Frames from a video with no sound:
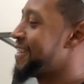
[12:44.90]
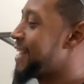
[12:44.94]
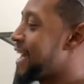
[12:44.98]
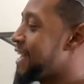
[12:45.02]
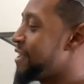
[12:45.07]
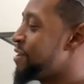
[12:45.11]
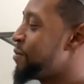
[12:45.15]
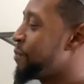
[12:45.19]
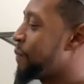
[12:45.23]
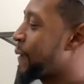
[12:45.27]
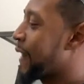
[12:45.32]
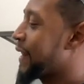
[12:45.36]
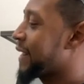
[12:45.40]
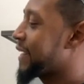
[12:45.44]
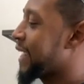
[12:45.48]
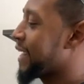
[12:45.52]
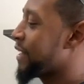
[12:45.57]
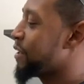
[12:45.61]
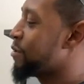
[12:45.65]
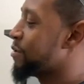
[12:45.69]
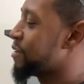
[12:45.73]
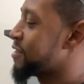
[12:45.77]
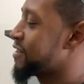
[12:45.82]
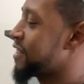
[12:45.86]
Now you probably
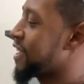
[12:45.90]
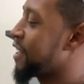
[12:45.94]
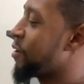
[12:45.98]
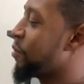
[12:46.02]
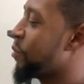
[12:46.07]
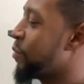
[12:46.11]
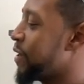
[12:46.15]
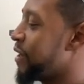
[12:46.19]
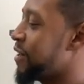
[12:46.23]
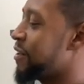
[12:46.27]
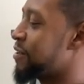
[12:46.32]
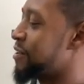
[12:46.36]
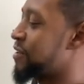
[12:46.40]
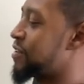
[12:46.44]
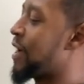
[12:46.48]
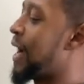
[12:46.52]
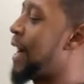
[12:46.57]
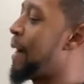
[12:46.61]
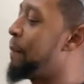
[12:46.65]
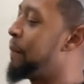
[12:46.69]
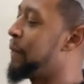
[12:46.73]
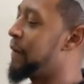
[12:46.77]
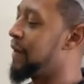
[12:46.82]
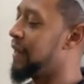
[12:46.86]
can't do a set of wheels, so
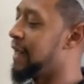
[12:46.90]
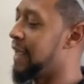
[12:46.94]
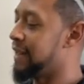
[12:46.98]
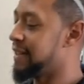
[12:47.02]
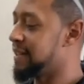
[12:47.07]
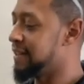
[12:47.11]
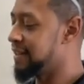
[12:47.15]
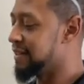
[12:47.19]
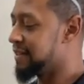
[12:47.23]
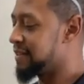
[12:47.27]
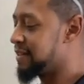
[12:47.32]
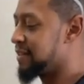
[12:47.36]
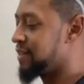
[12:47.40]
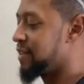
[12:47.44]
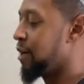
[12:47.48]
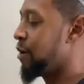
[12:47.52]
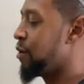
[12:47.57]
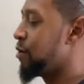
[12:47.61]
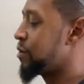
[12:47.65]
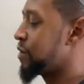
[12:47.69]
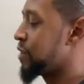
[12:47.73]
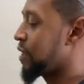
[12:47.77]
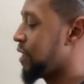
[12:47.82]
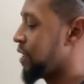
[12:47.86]
I put it like this.
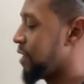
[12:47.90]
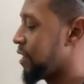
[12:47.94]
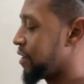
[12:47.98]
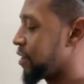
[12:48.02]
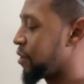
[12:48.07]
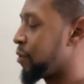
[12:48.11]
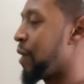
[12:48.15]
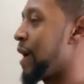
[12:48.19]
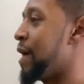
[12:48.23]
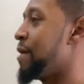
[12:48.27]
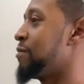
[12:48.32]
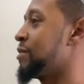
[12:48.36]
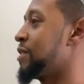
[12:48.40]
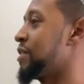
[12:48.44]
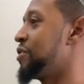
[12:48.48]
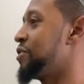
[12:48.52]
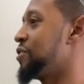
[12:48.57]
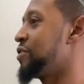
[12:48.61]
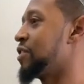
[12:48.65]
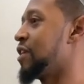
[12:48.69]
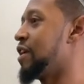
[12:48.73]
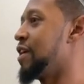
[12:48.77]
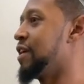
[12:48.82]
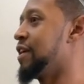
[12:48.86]
Those uh the gray ones that
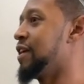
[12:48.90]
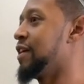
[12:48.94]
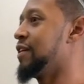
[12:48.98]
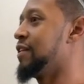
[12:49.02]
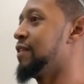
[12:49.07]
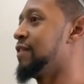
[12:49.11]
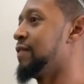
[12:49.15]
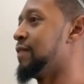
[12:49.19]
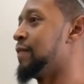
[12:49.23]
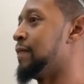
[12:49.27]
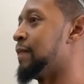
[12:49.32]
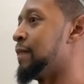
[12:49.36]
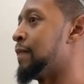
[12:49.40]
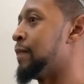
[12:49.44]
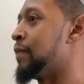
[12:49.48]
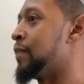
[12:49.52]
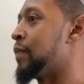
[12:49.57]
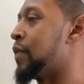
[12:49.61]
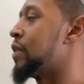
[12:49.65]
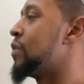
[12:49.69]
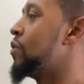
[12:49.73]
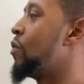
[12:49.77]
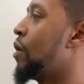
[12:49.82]
you saw in there? Yeah.